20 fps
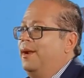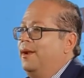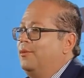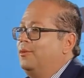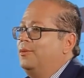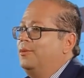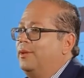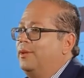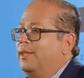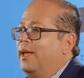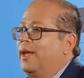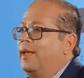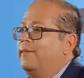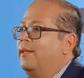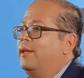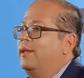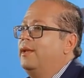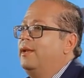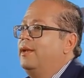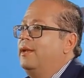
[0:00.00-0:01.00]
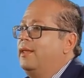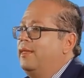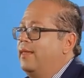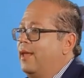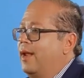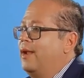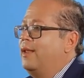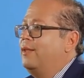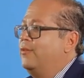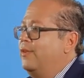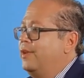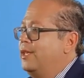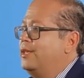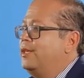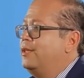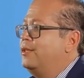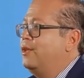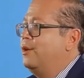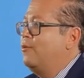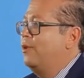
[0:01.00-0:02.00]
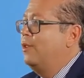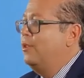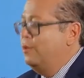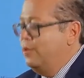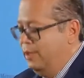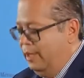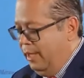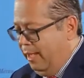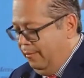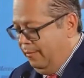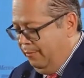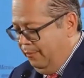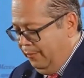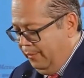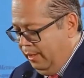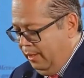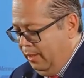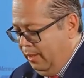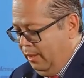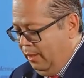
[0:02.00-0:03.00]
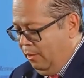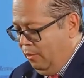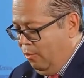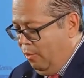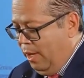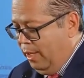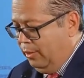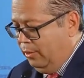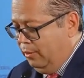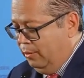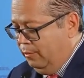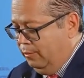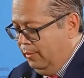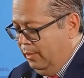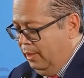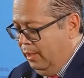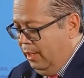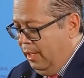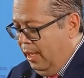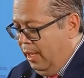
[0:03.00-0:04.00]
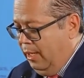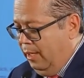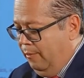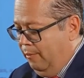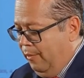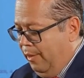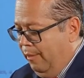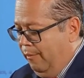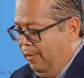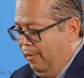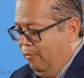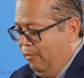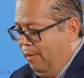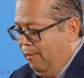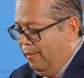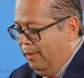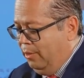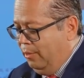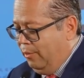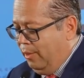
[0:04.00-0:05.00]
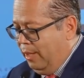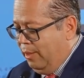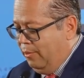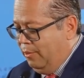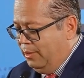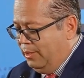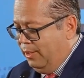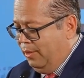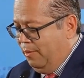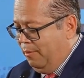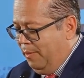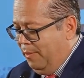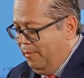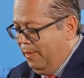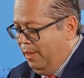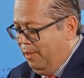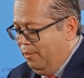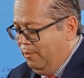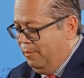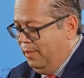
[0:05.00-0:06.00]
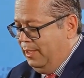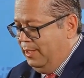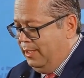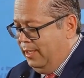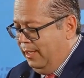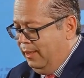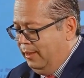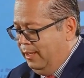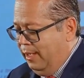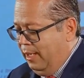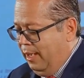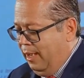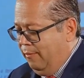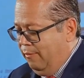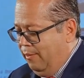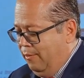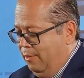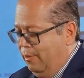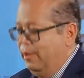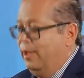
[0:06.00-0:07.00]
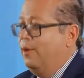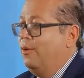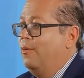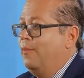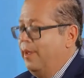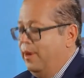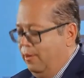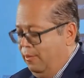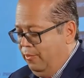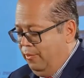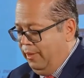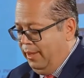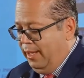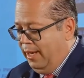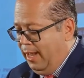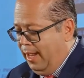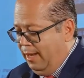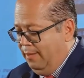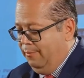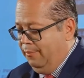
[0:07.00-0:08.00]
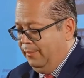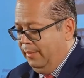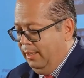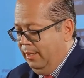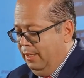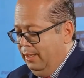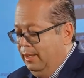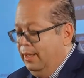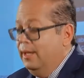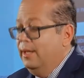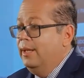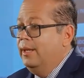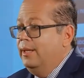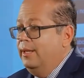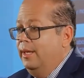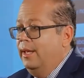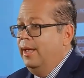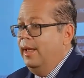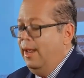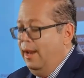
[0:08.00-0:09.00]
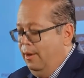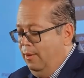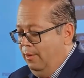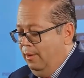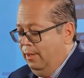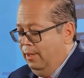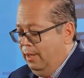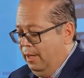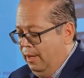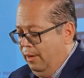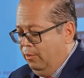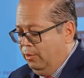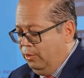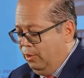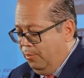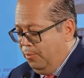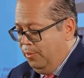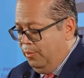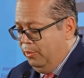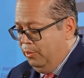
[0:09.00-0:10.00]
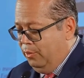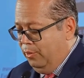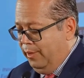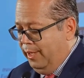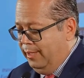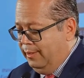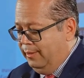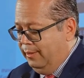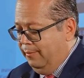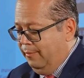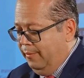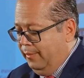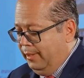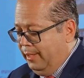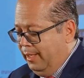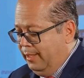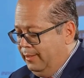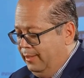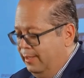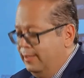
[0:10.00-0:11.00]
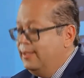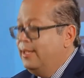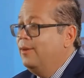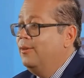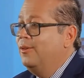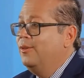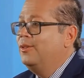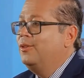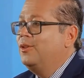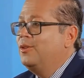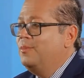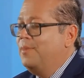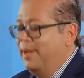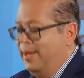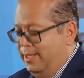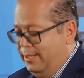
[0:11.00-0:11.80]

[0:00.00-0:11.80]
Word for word: they don't even inform the authority regarding the date of when they actually did not, um, that it was abandoned since 2007 in favor of the federal government. And another point is